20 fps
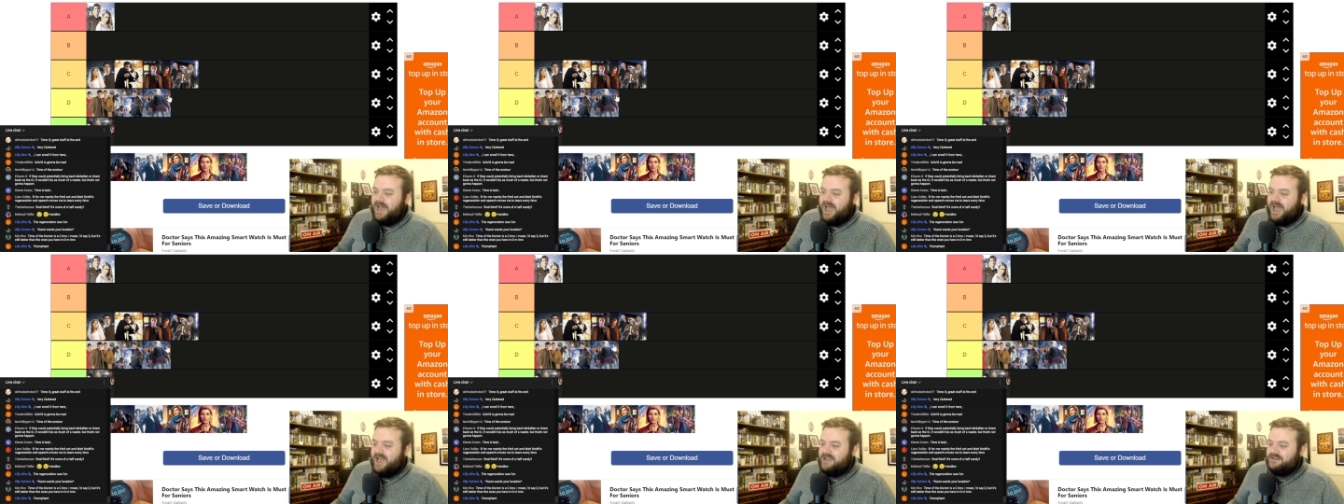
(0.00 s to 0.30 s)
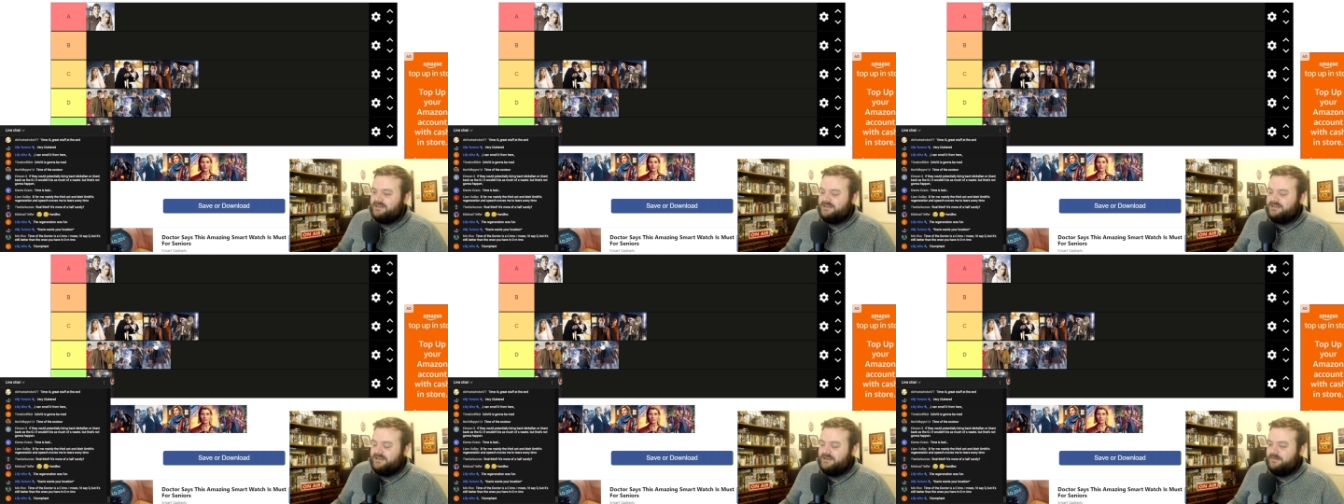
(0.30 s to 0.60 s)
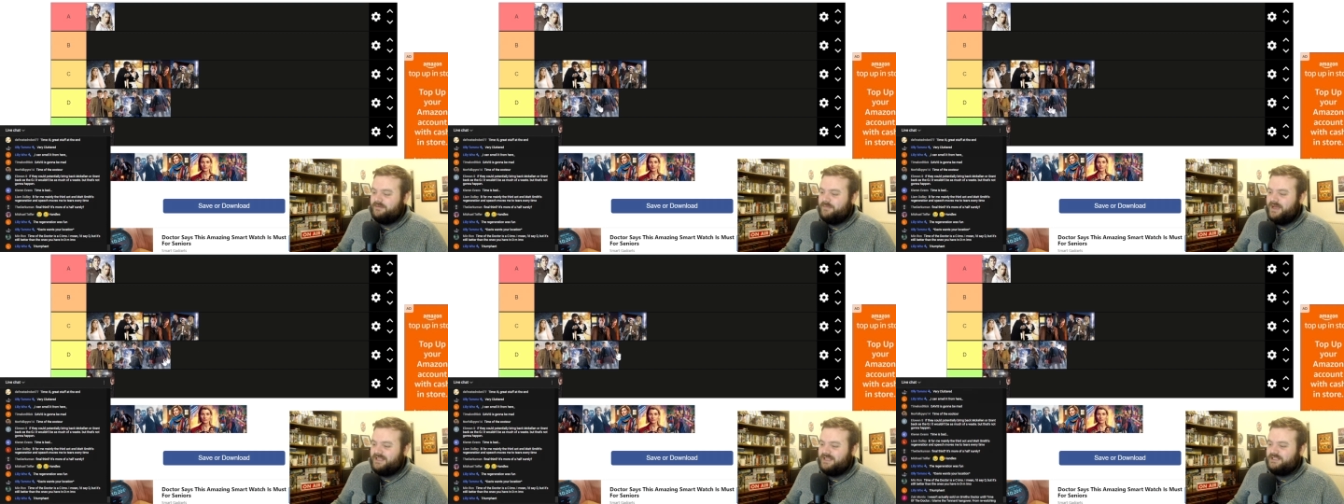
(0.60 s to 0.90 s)
and
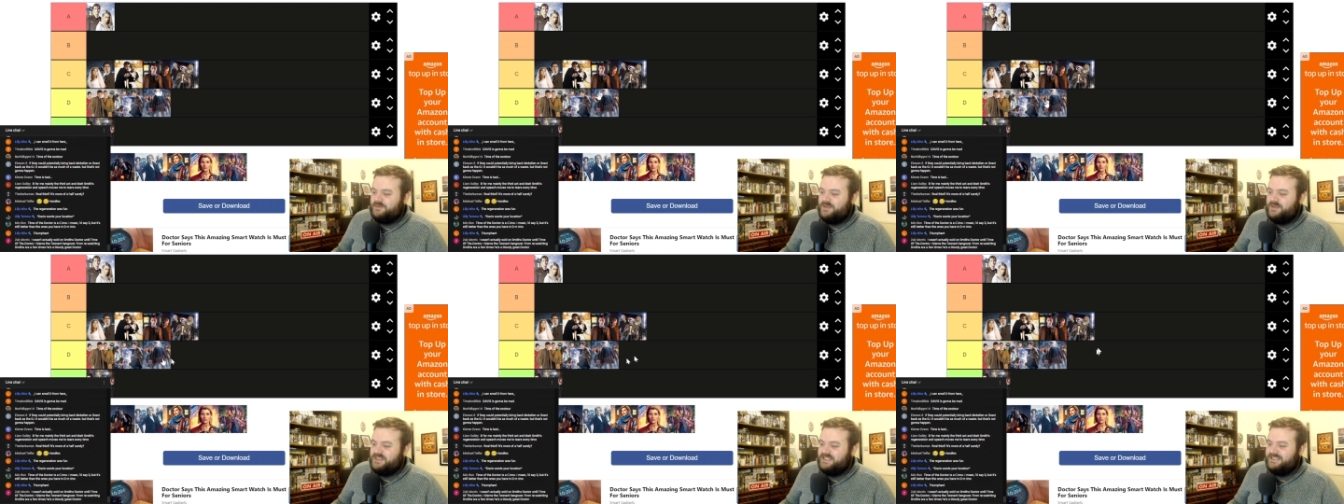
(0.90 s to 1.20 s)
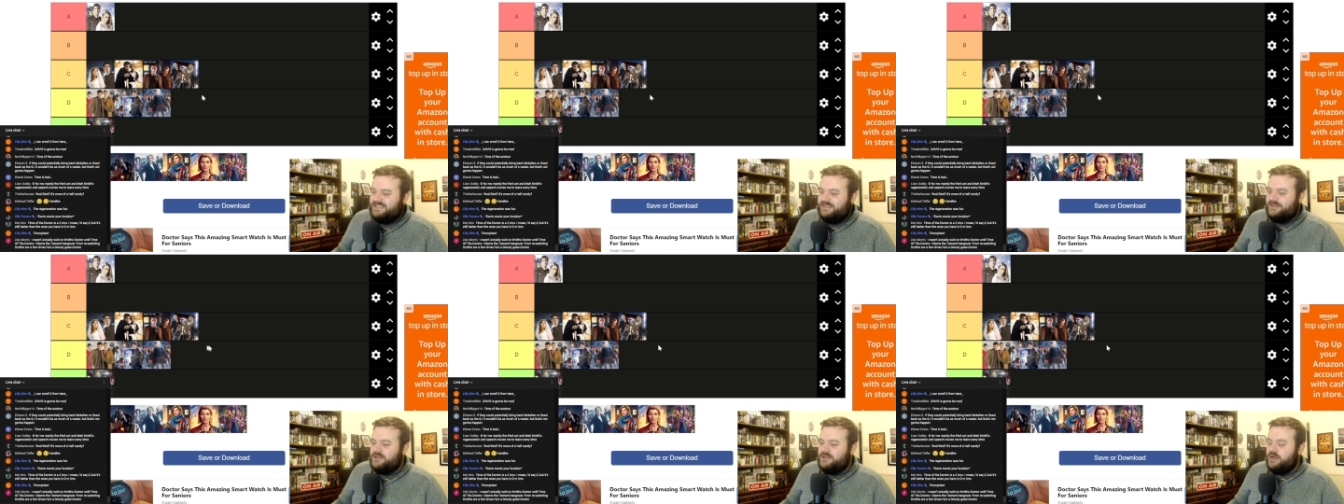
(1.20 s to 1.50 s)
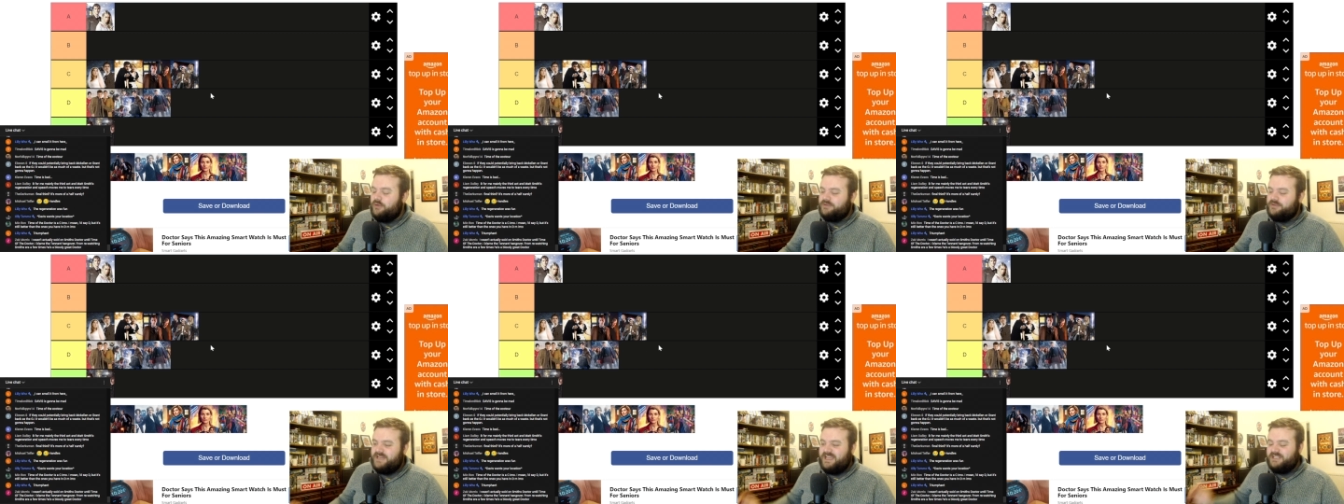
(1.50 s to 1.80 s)
Matt Smith is in the
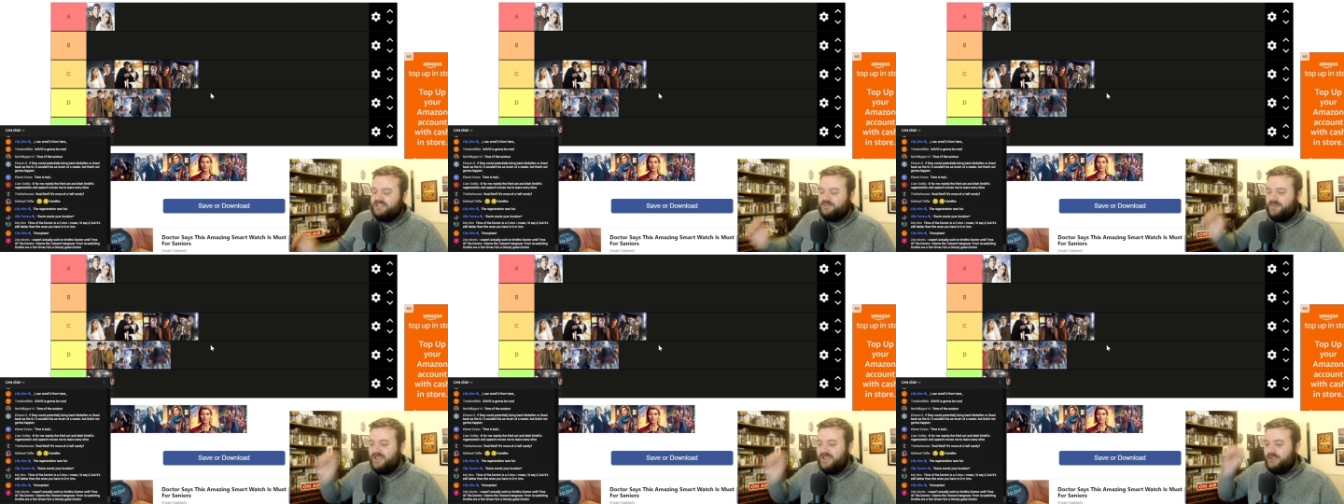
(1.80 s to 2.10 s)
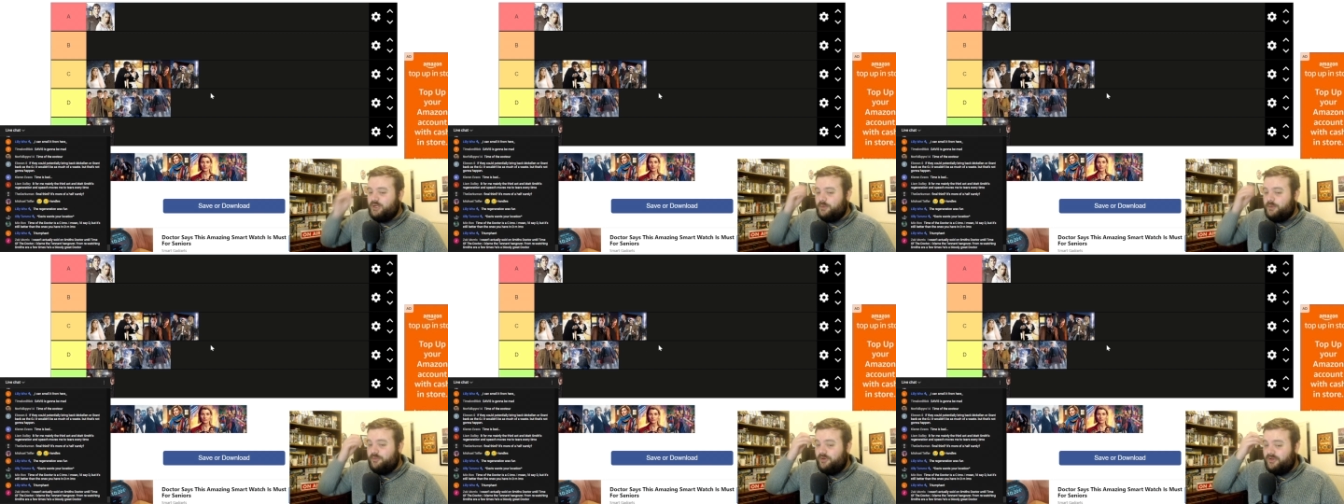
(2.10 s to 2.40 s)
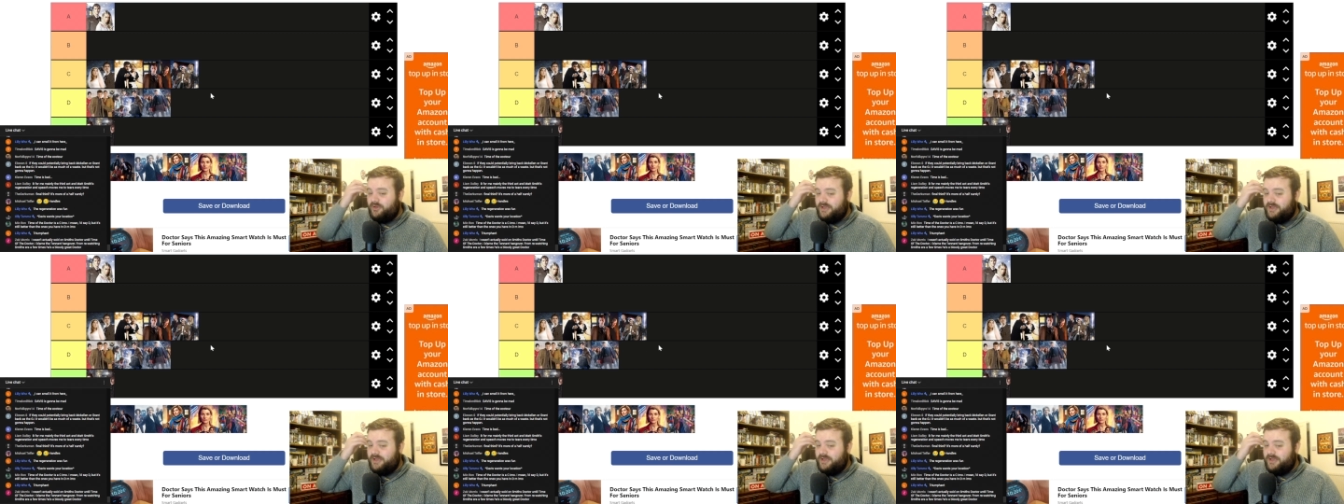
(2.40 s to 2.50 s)
old age makeup